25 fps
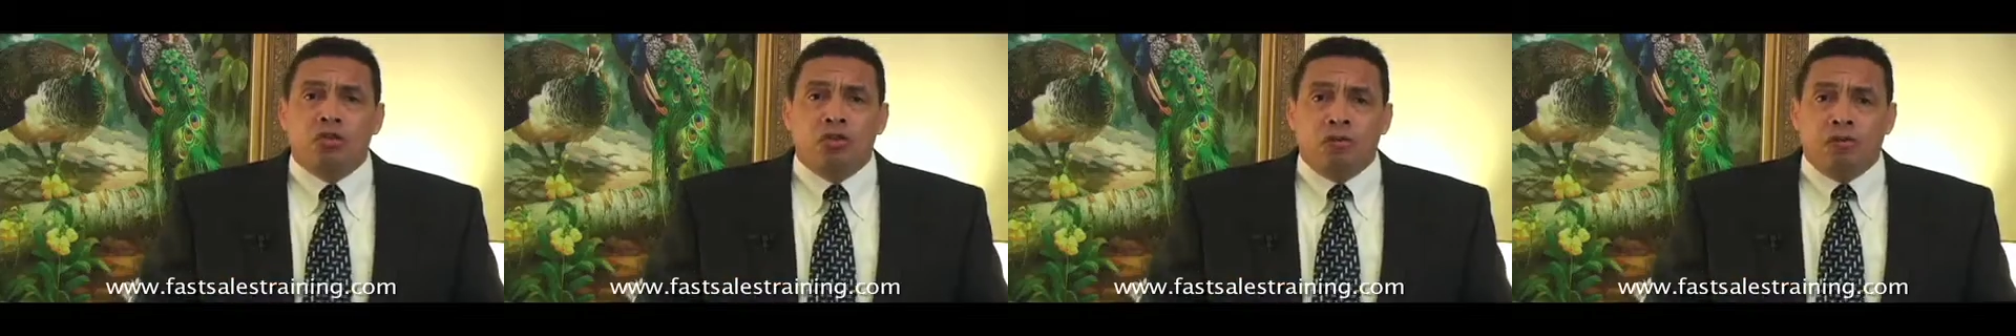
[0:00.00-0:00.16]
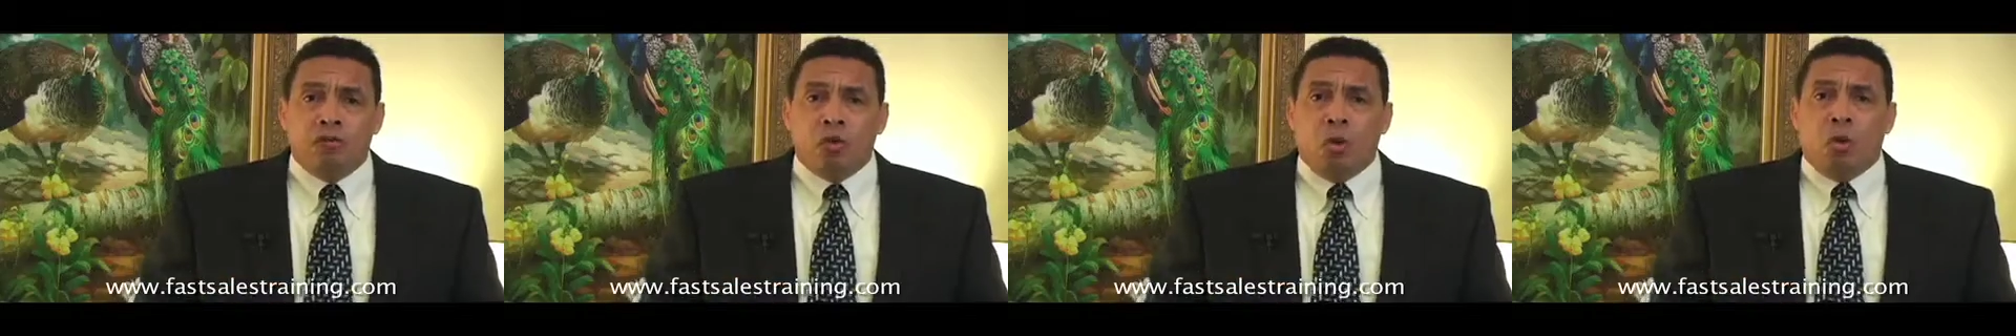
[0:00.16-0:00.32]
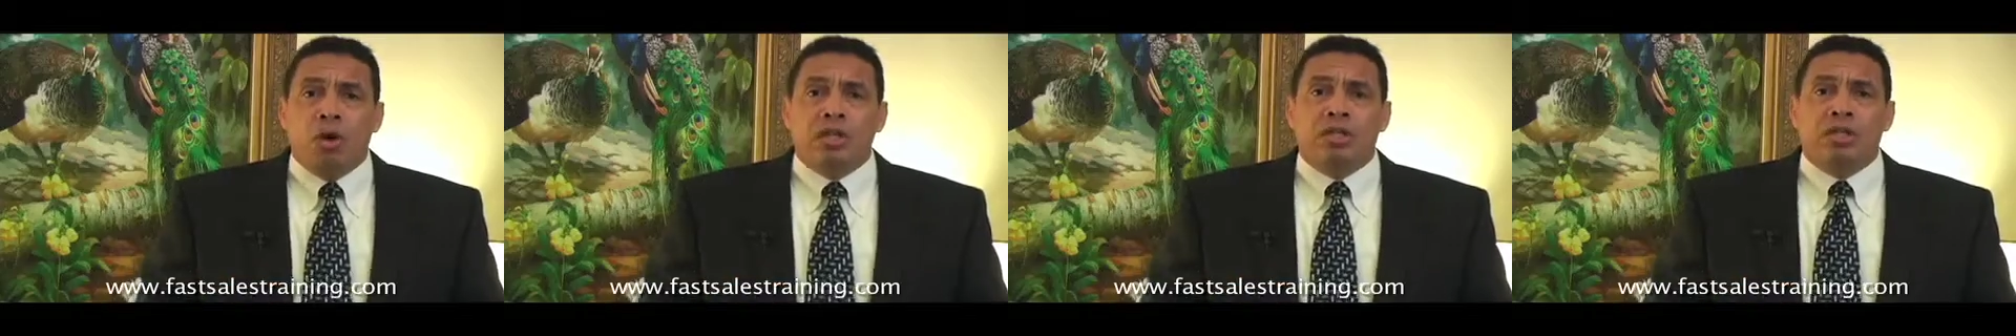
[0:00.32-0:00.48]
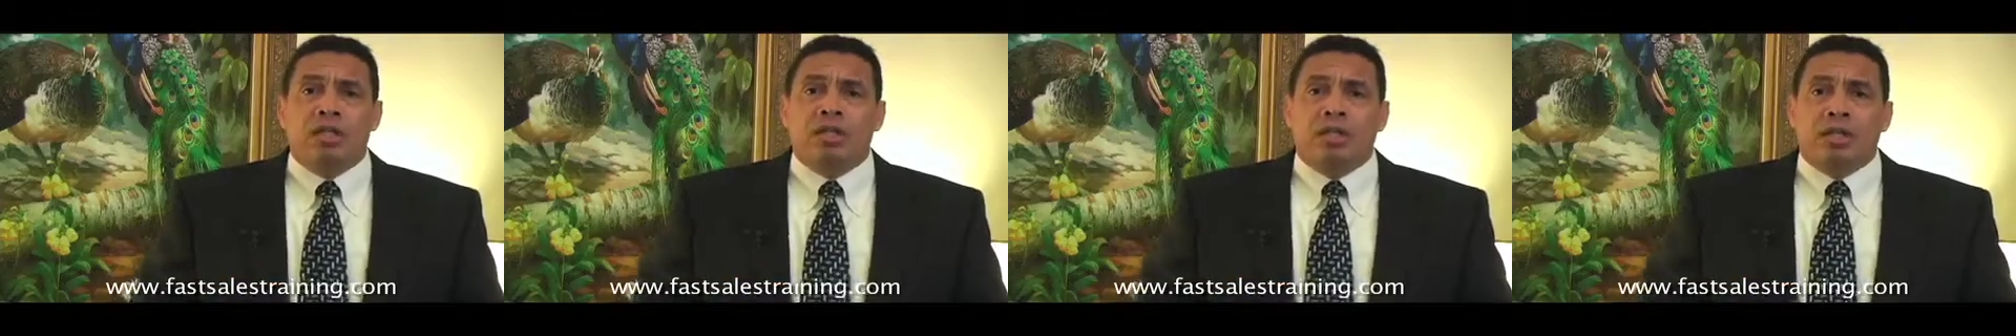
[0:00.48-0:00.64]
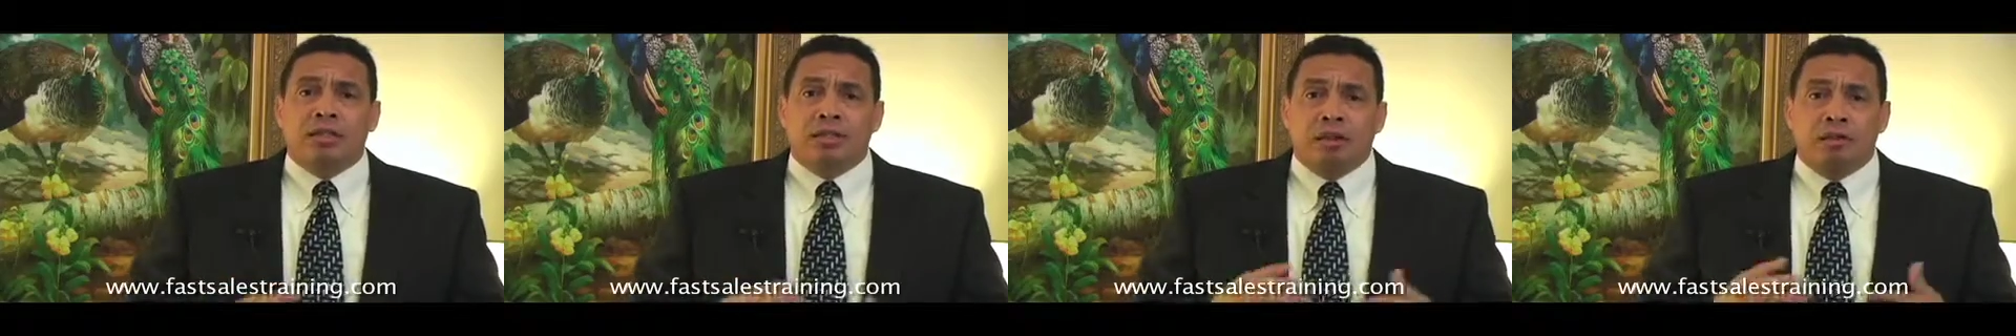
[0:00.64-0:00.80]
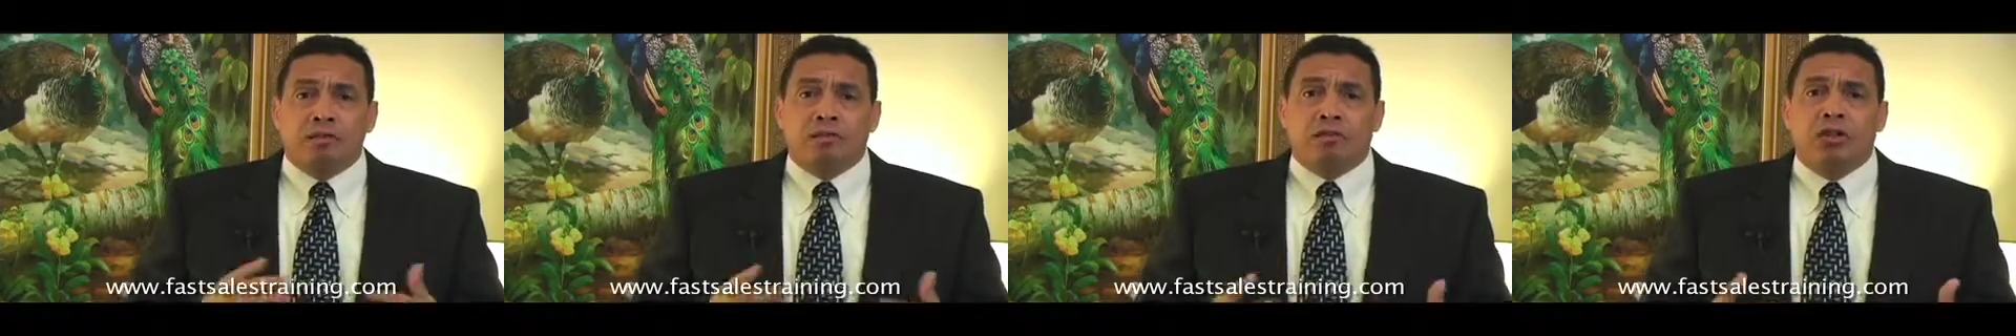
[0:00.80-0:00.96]
your voice in a
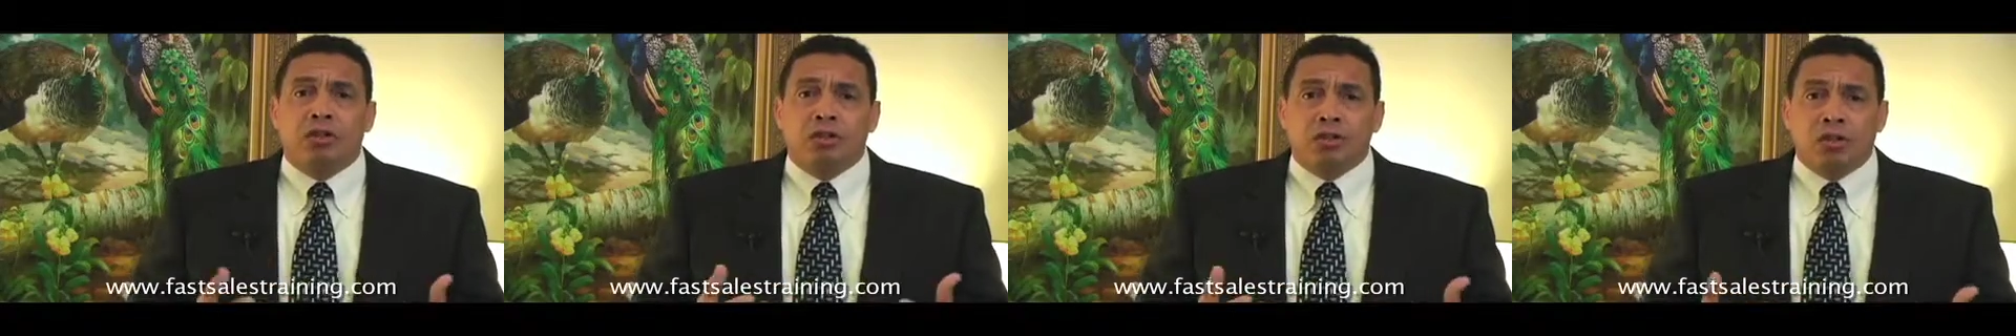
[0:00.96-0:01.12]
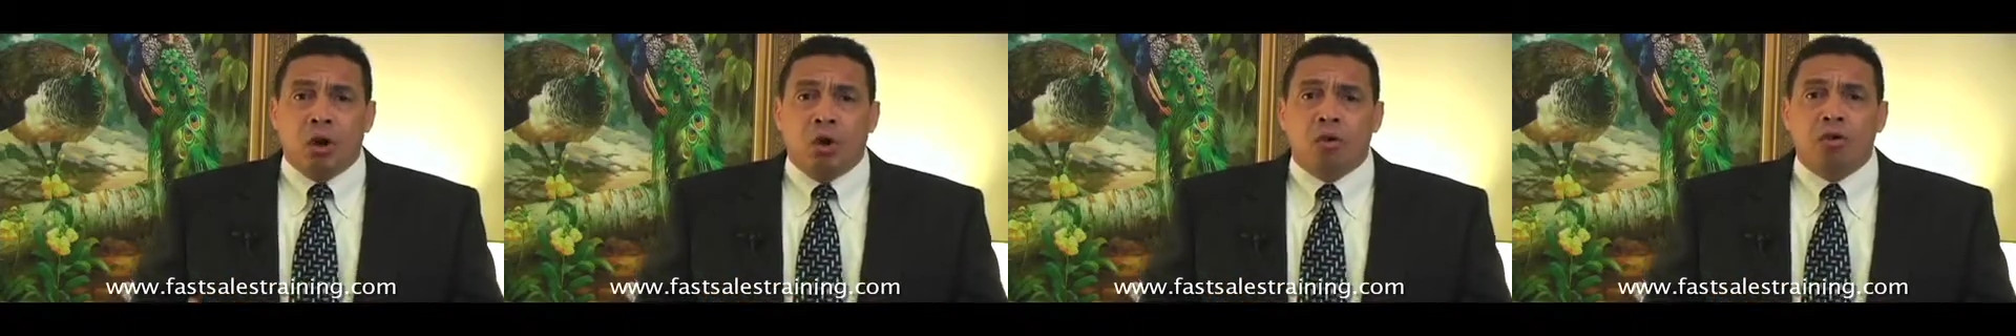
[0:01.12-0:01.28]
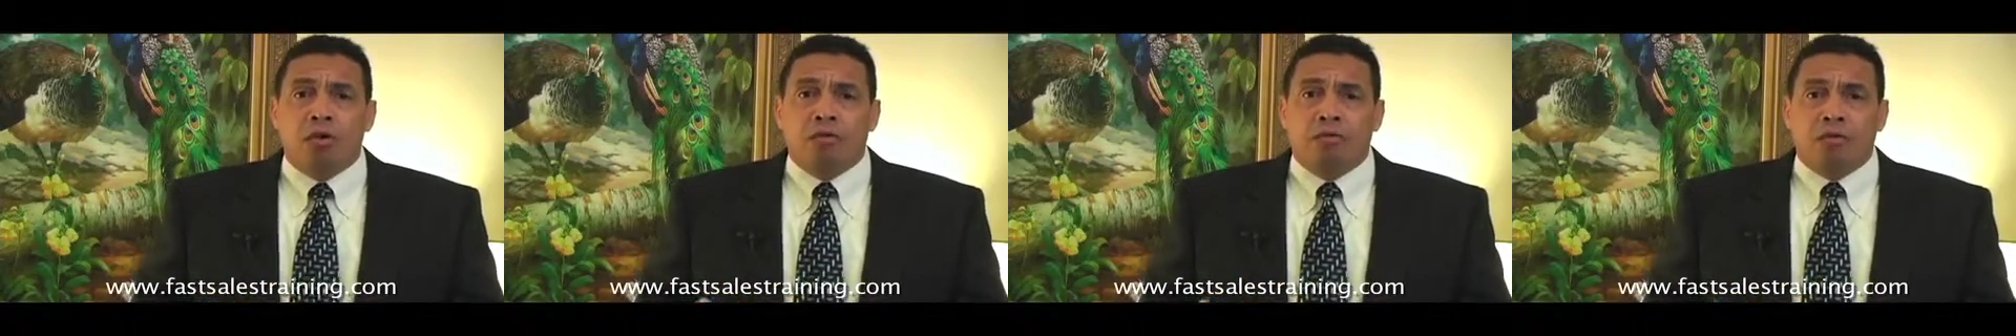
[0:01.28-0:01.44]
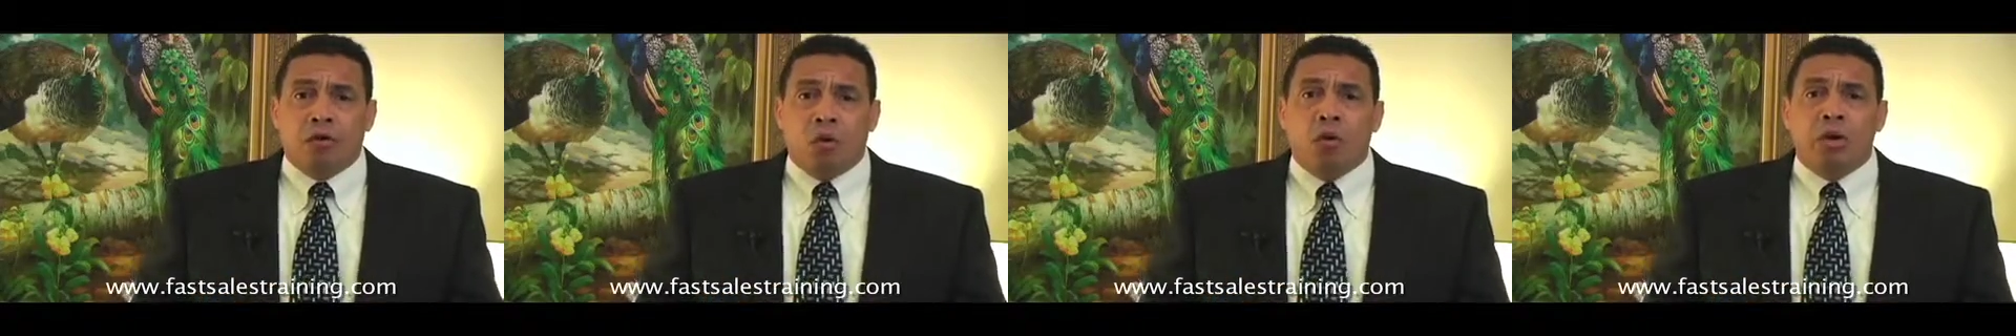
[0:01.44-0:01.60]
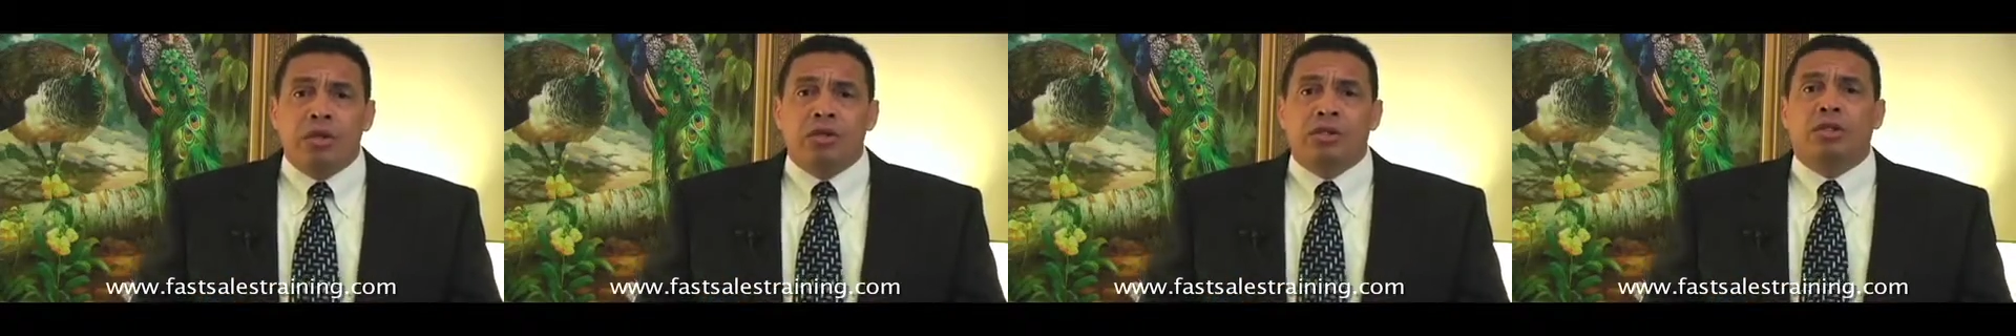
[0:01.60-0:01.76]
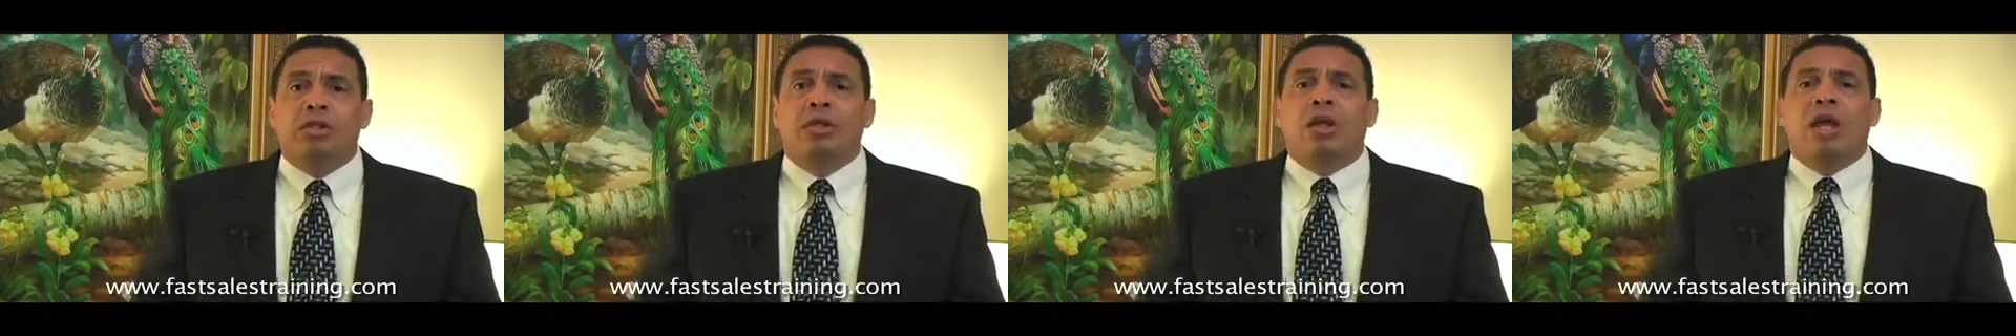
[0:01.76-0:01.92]
different tone of
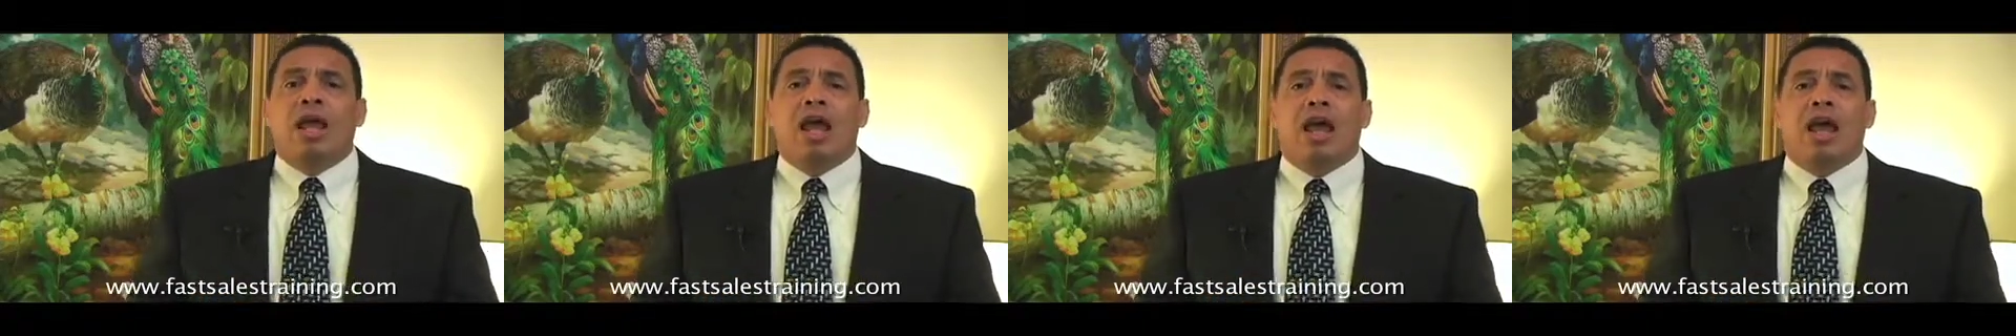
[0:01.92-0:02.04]
voice,